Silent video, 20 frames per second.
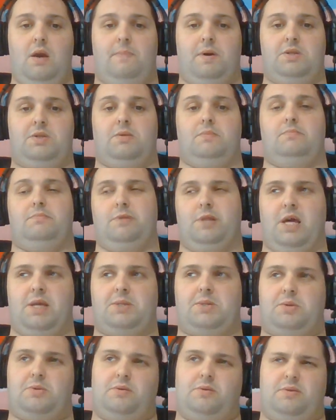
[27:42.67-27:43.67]
but
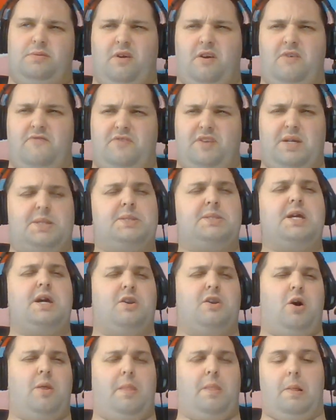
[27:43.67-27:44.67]
lesser of an
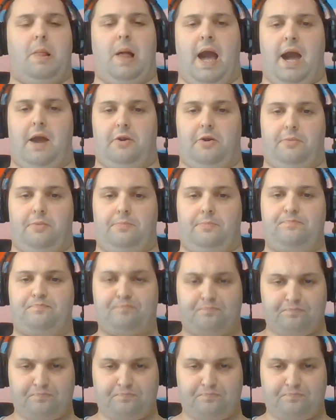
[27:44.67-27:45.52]
extent on the latter.